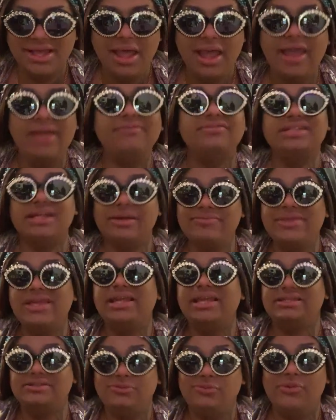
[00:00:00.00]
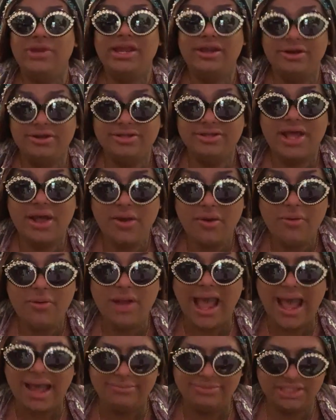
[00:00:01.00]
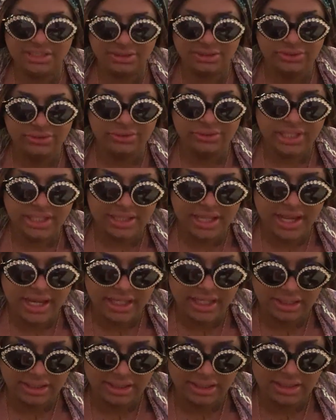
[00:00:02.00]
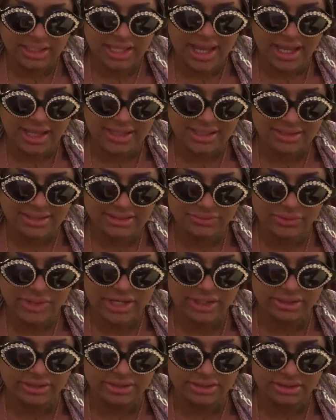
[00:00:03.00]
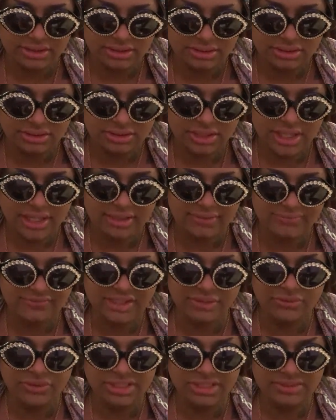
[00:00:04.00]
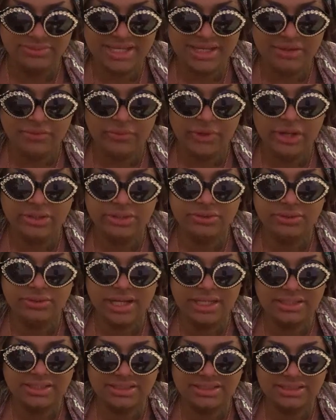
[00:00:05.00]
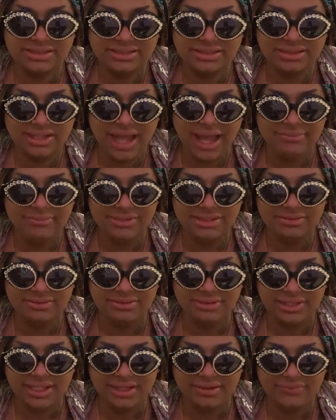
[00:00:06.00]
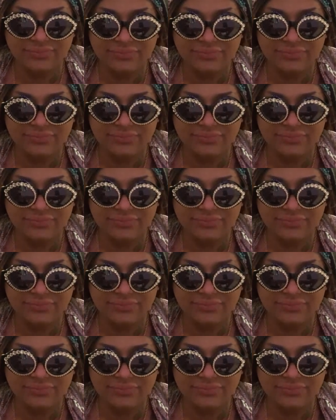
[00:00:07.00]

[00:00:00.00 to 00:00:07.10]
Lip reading: If something is weird though, absolutely, like, yeah, that's weird. Like if someone's being weird to us, absolutely.